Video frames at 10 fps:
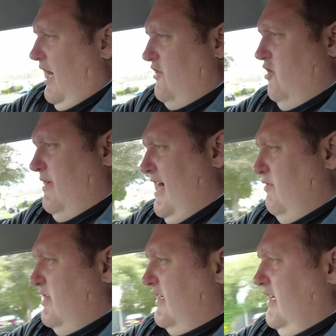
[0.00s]
I know when I
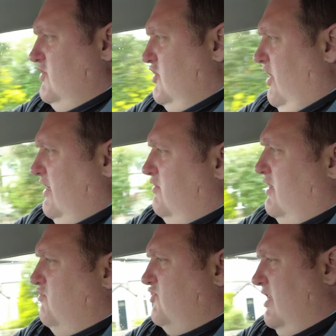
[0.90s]
was a kid, you know, I
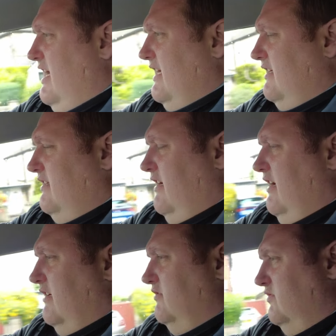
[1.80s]
used to like, you